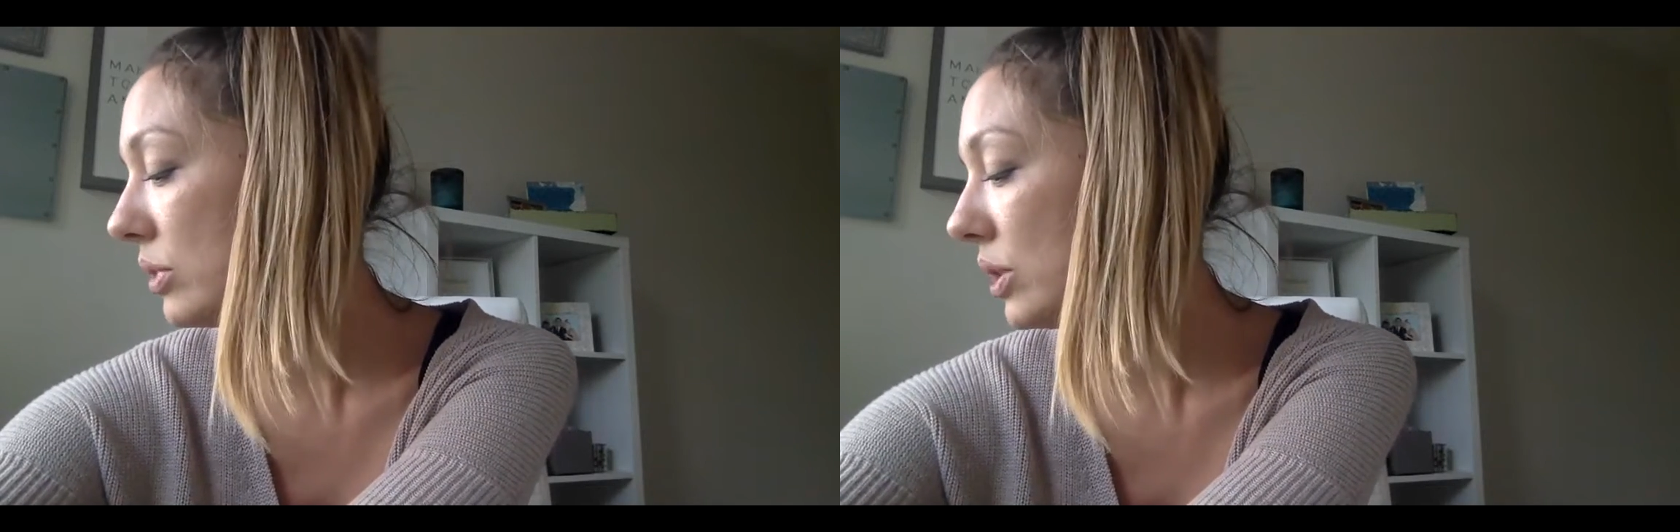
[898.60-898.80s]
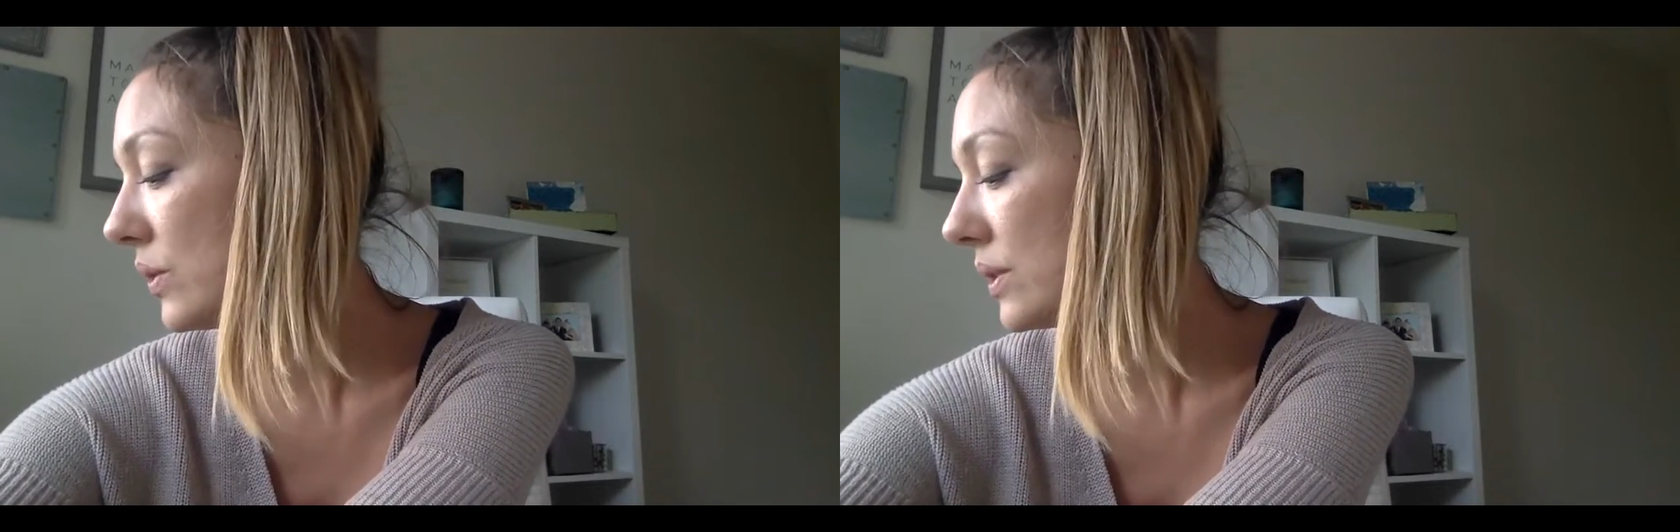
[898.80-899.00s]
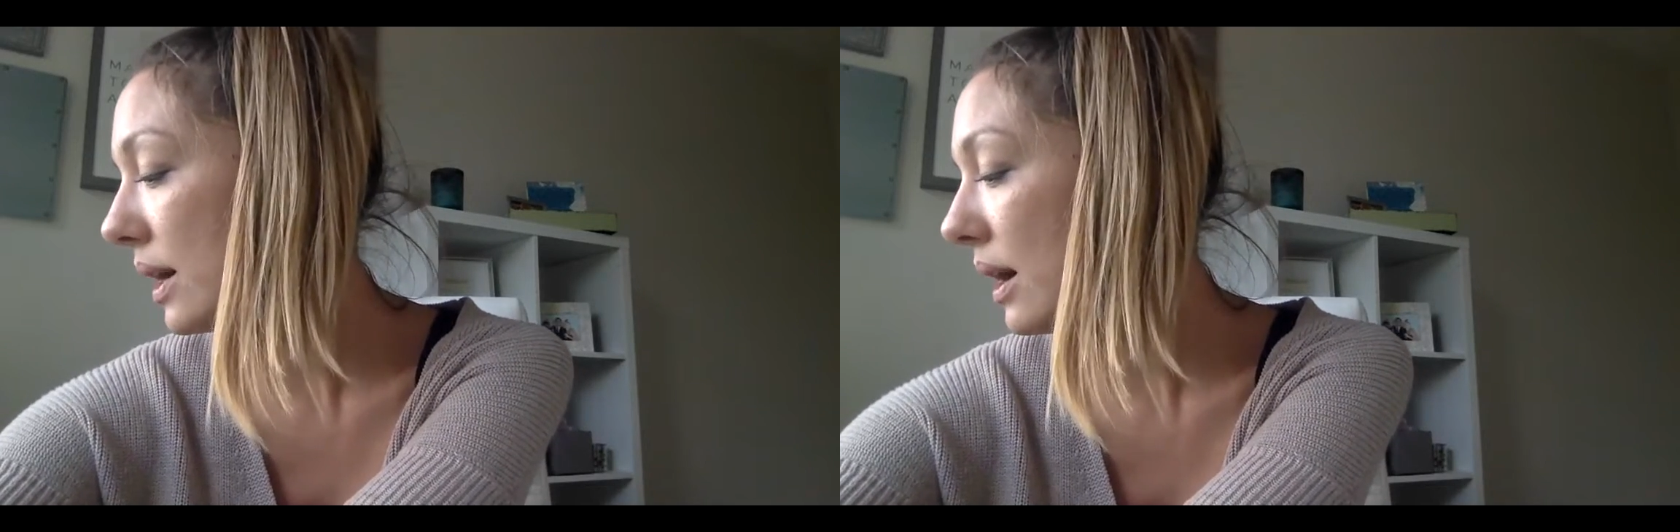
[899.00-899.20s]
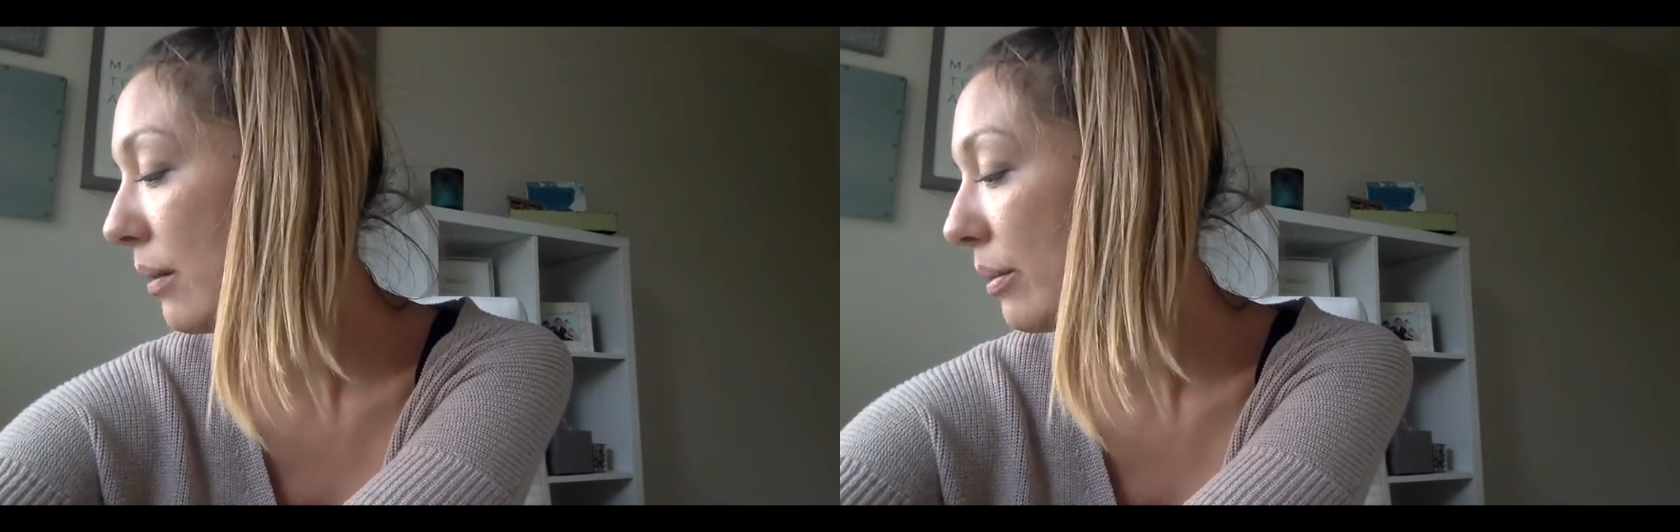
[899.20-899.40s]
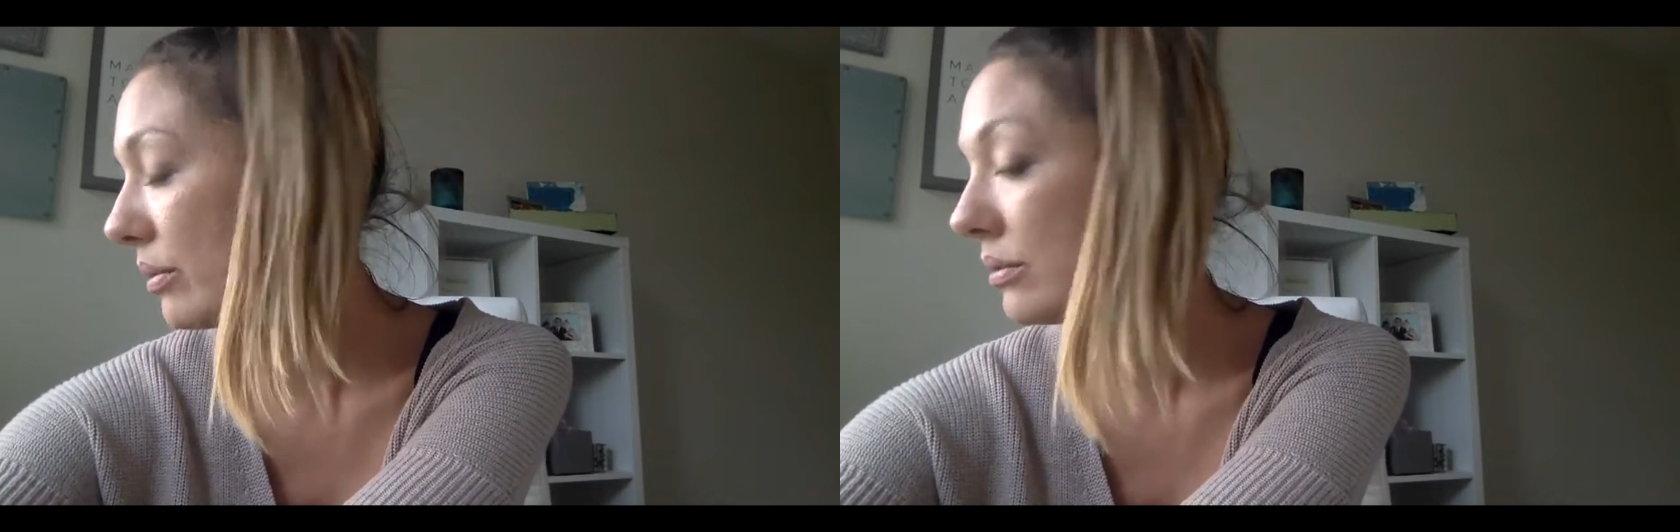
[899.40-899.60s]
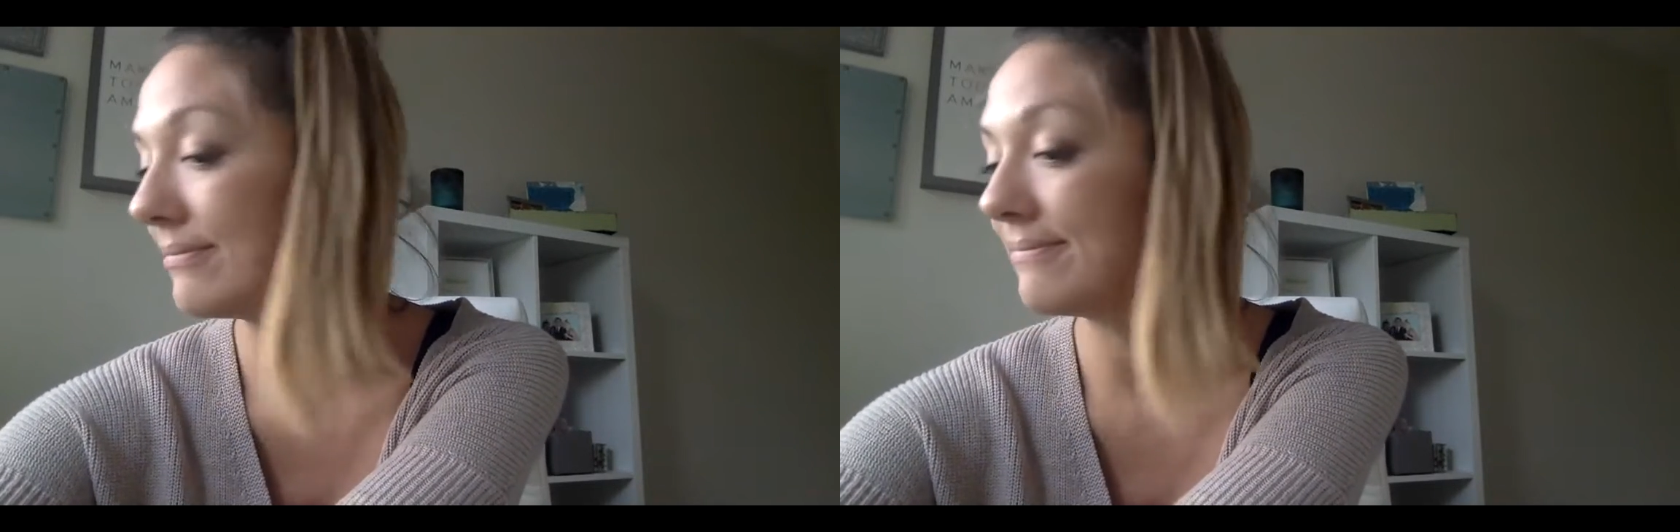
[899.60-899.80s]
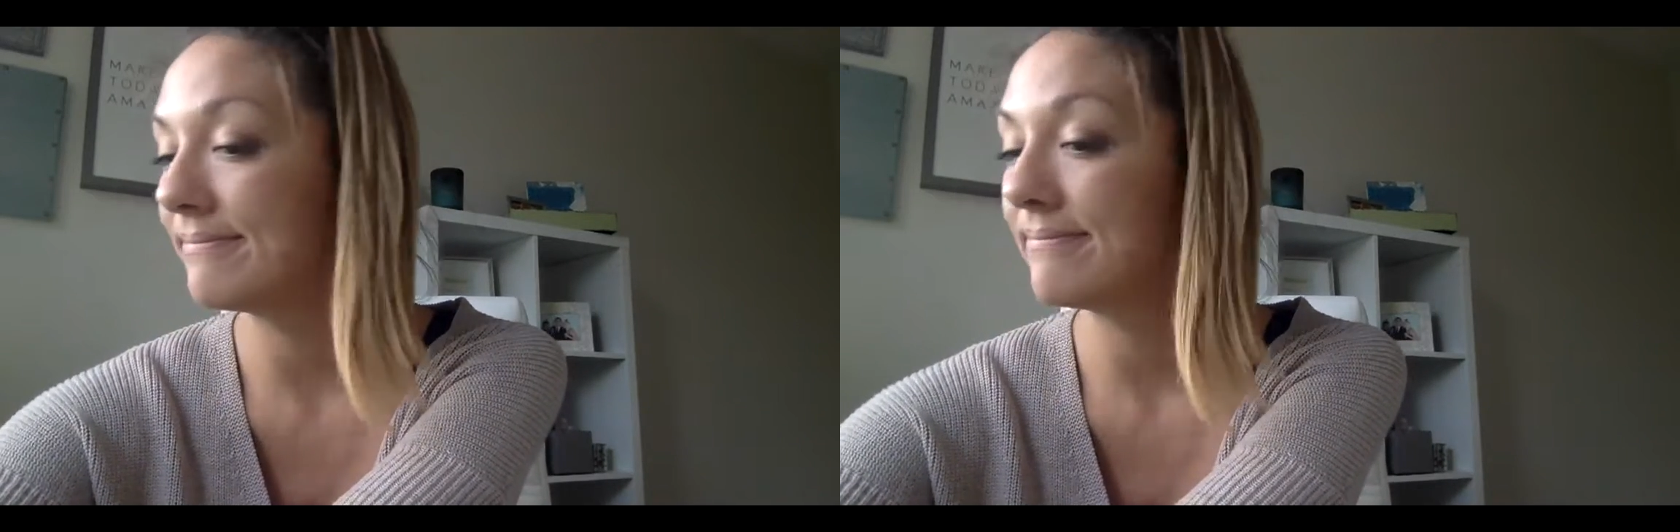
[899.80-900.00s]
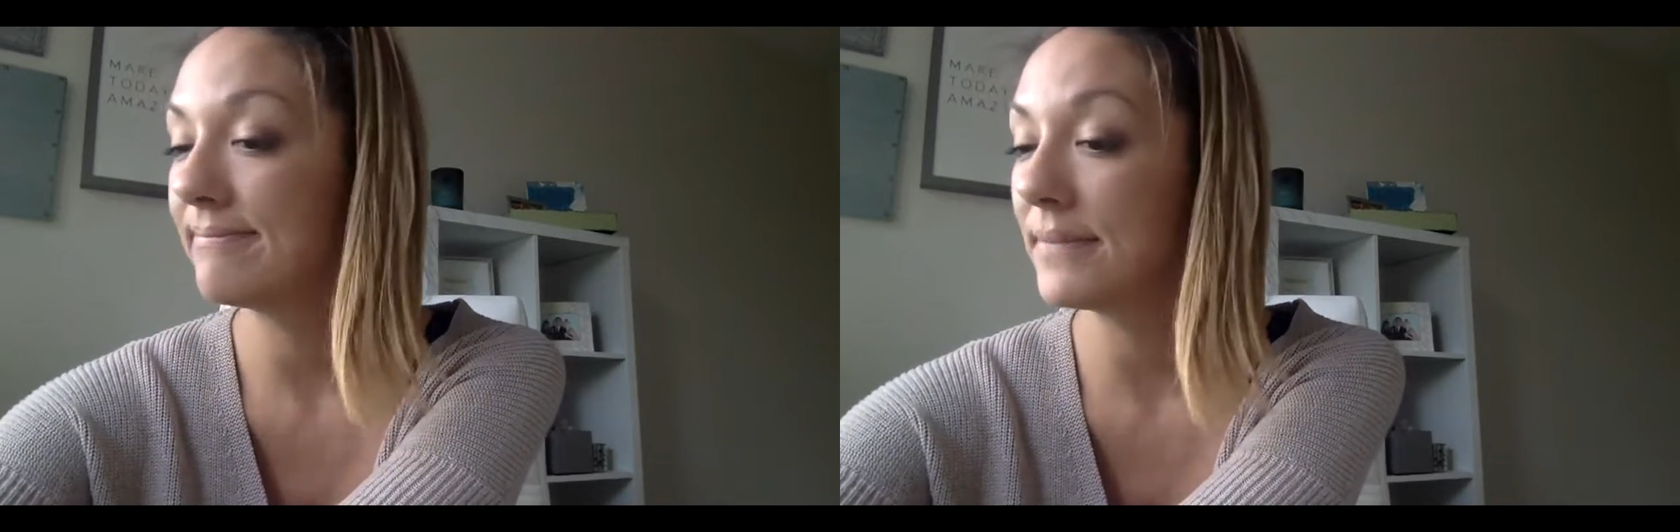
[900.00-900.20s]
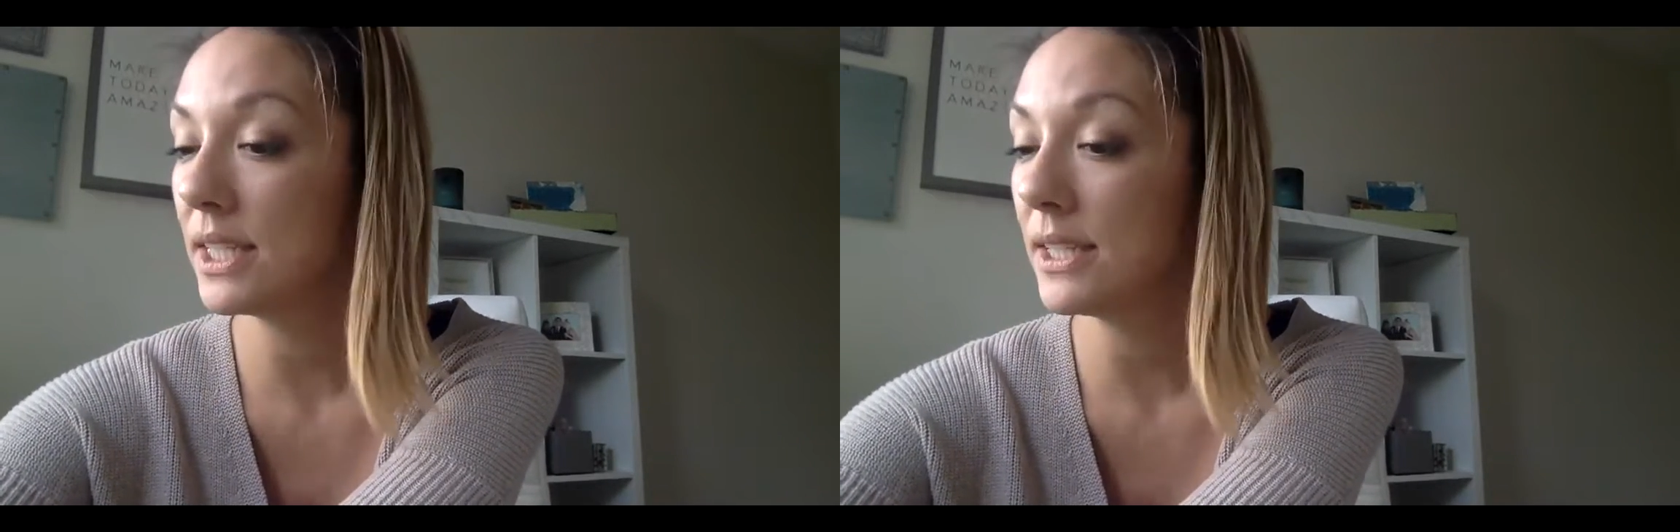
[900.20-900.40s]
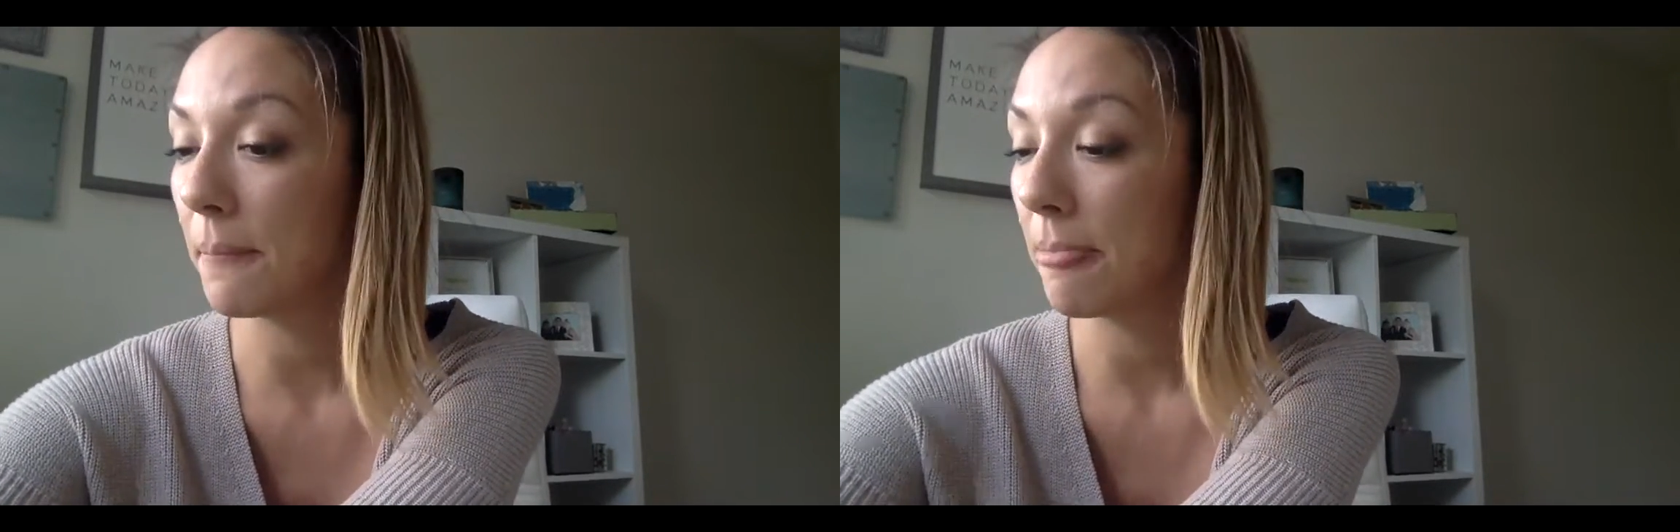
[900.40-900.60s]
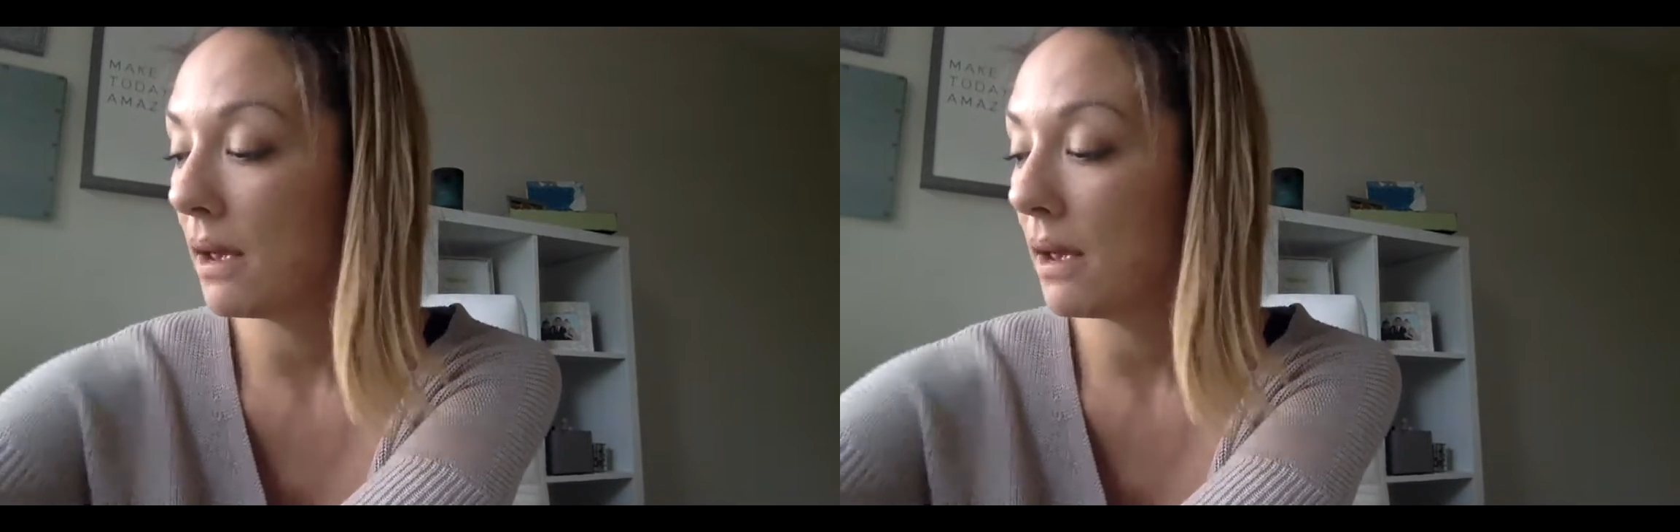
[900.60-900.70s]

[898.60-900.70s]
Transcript: used up. That's it.